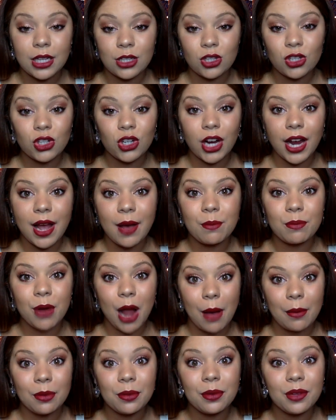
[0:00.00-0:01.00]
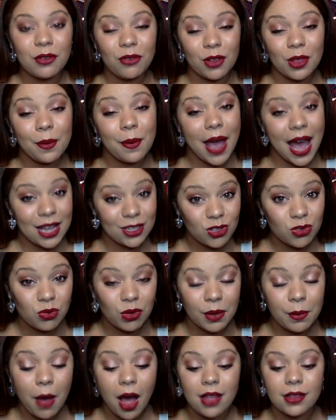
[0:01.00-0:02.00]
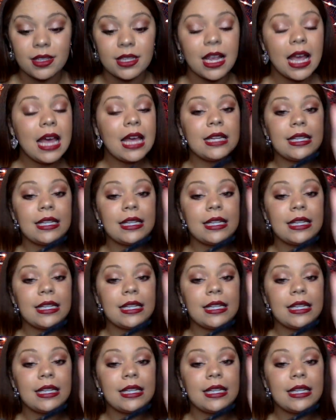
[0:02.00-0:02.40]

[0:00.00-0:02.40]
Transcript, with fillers: Instagram probably for the past 3 months,